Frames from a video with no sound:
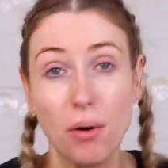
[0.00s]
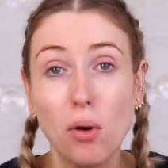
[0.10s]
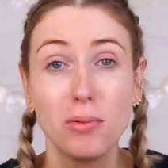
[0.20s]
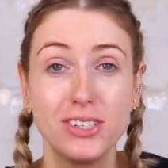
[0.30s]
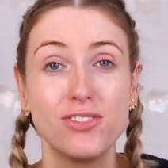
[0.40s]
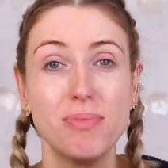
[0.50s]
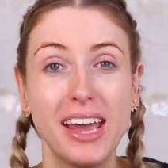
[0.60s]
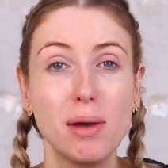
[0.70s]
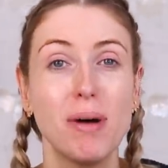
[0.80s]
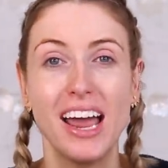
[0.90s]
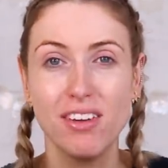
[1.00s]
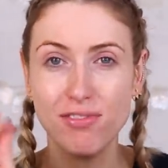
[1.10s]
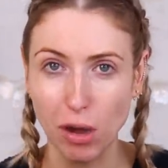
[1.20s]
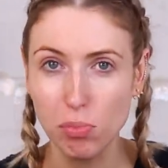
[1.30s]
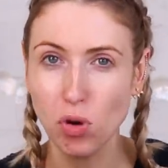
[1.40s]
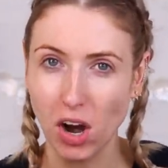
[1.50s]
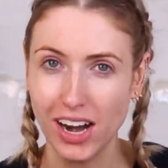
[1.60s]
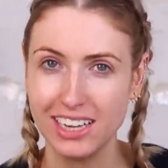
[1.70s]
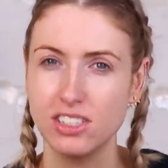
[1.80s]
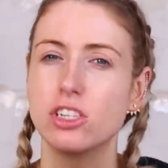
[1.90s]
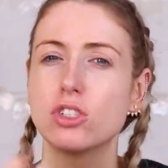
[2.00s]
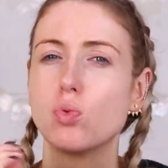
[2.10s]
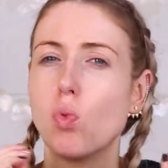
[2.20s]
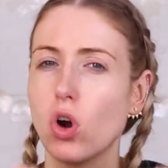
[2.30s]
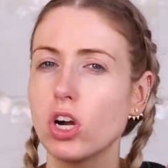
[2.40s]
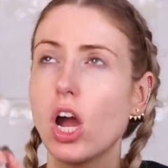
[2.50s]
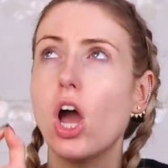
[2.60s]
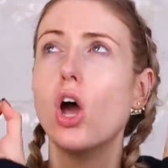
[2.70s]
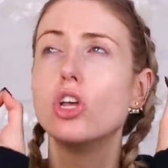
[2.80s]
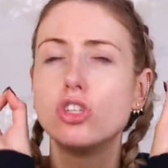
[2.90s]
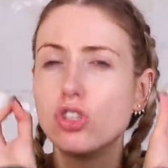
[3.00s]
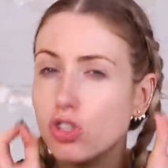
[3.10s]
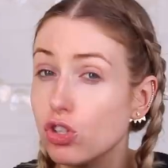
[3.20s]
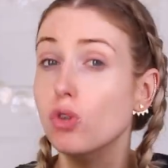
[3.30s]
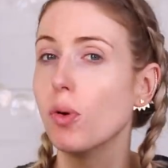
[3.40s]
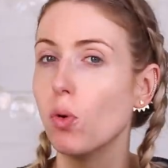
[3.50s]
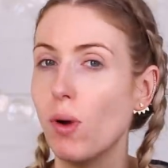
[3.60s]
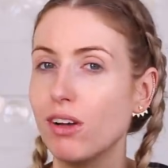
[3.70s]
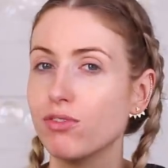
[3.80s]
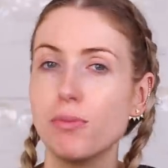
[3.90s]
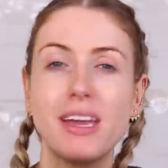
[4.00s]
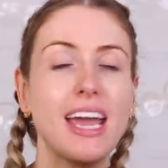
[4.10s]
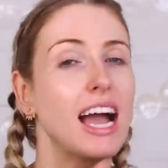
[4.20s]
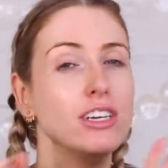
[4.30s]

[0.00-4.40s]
out a whole bunch of makeup, I have found products that just work super well for me.